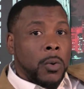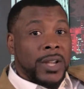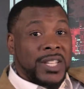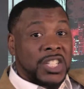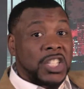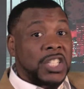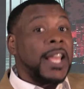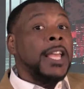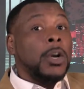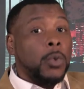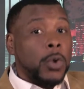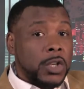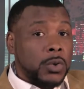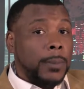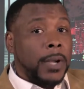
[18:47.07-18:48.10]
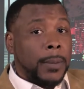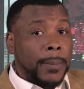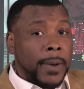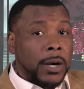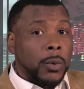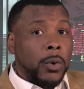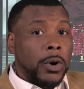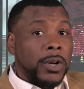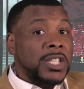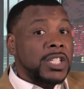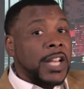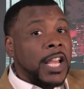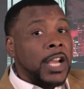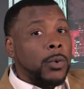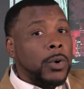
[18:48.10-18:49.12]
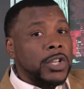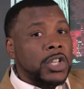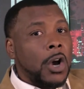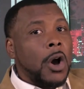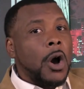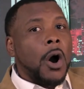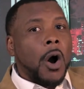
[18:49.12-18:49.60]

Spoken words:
or extinguish would be a better word, extinguish